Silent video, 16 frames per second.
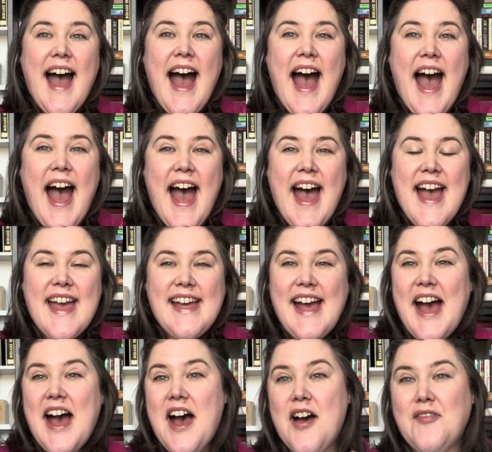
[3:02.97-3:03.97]
I
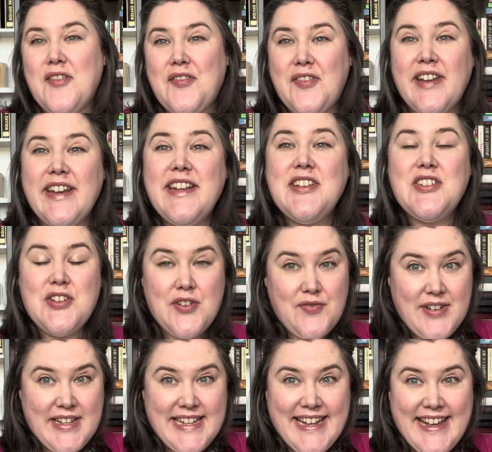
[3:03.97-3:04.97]
have finished
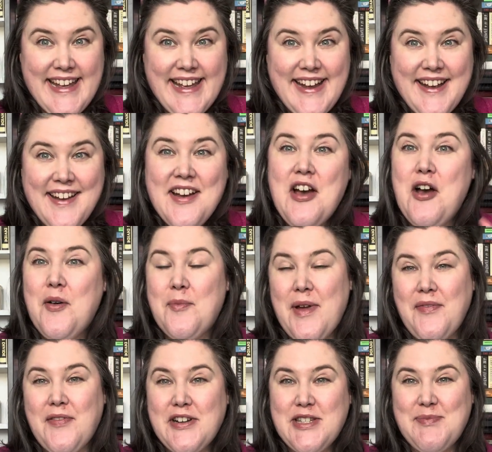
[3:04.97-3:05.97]
reading
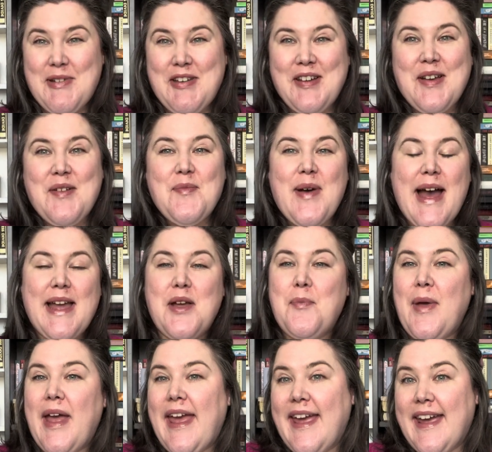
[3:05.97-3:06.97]
my first book, My
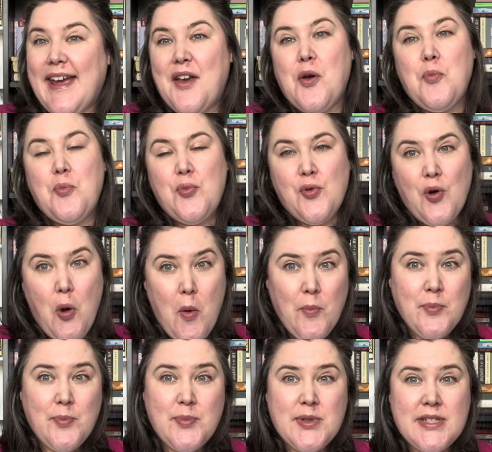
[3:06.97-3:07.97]
Pink
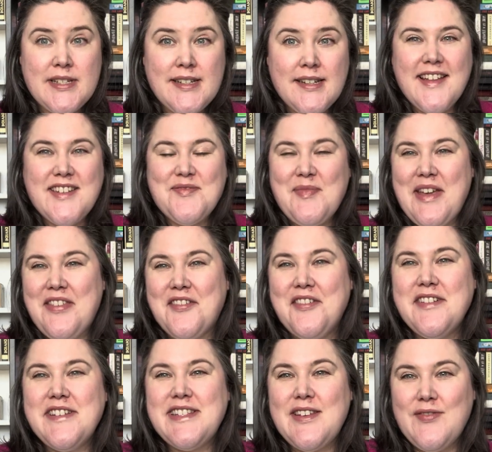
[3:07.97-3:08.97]
Prompt, and my
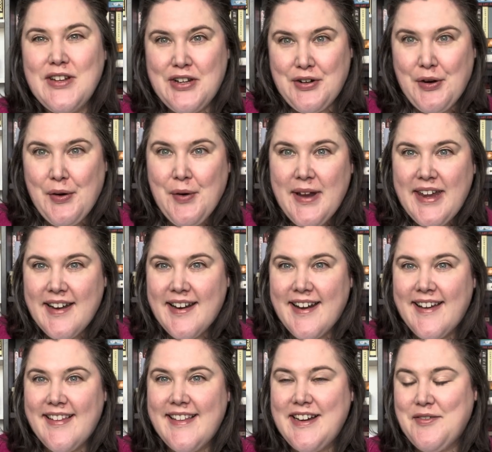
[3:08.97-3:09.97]
throat is even
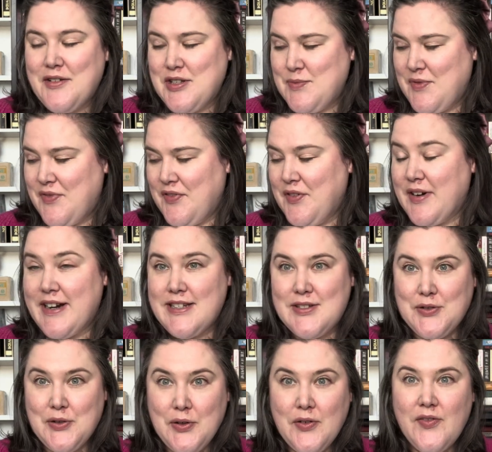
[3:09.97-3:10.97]
croakier than it was before,
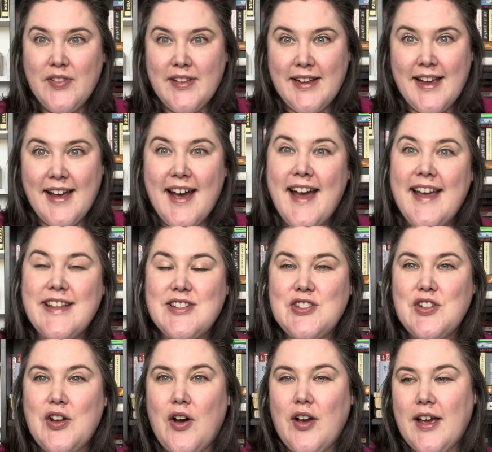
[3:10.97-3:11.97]
so hopefully it's
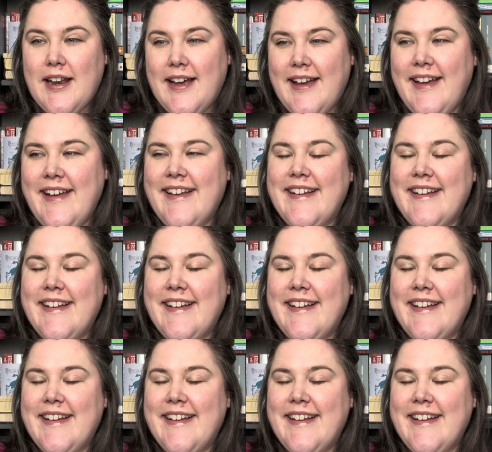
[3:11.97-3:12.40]
not gonna